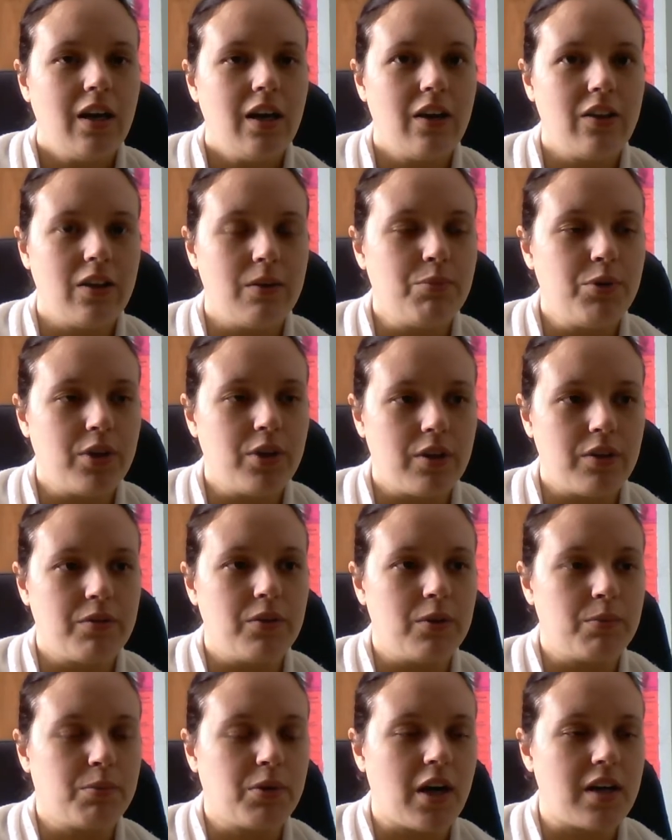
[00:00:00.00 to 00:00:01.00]
and then put it
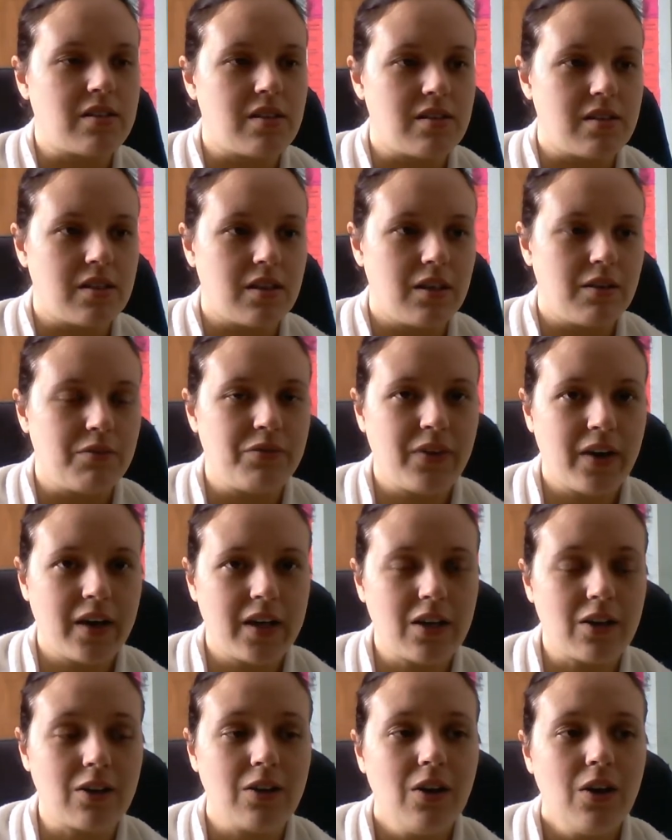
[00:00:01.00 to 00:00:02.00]
through the processing of
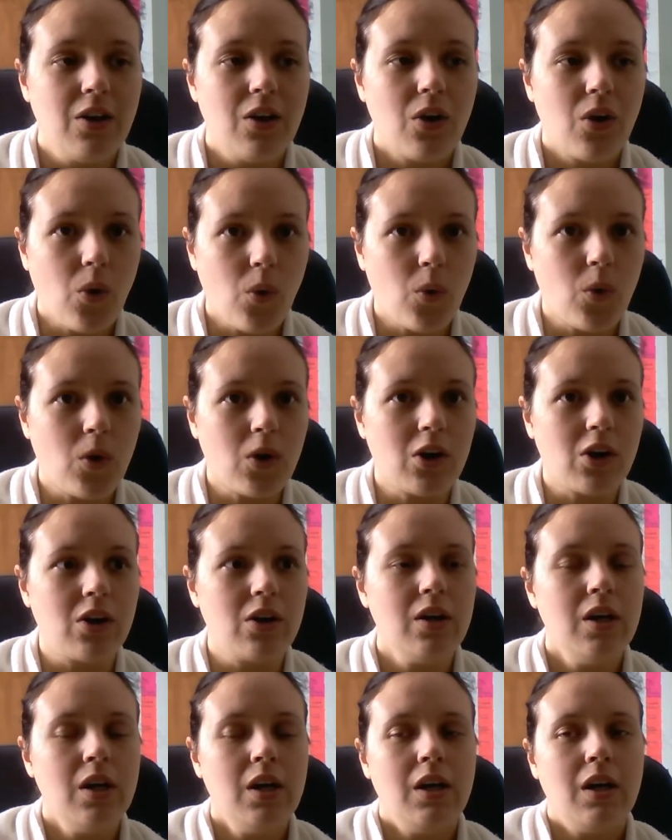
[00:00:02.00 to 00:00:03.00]
fire,
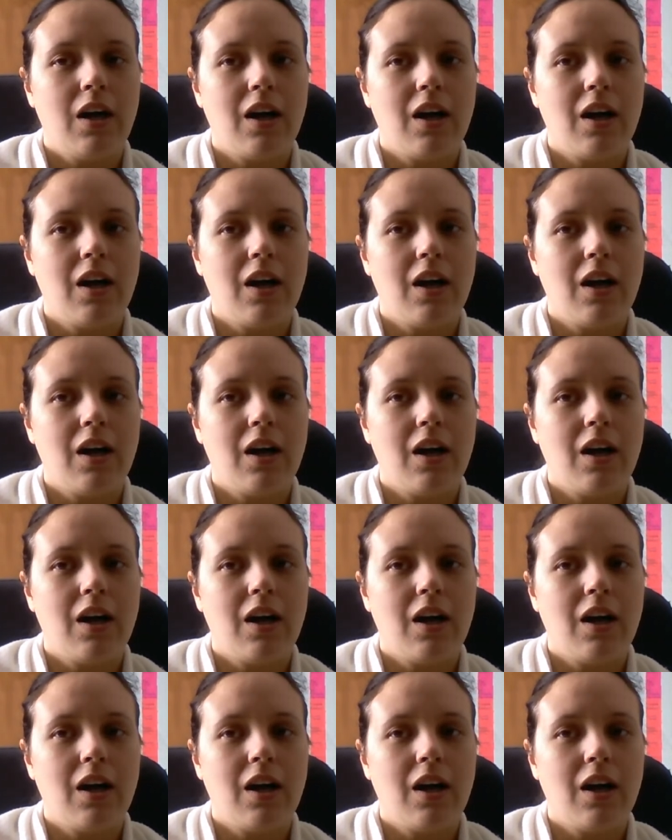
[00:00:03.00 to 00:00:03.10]
or